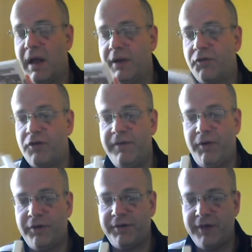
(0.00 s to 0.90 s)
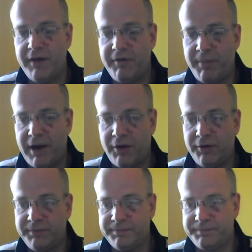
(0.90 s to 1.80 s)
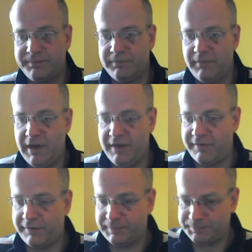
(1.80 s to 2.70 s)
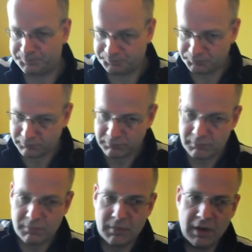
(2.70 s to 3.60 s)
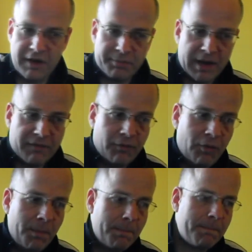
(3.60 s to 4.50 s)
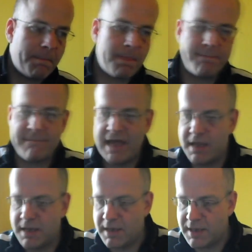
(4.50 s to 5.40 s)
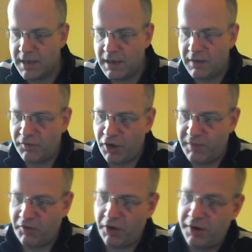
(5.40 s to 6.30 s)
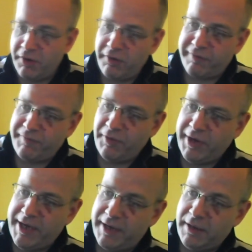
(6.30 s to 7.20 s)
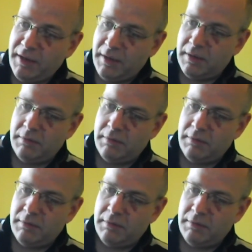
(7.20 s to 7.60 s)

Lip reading: the Street Fighter series back on its platform. So we've got a nice funky little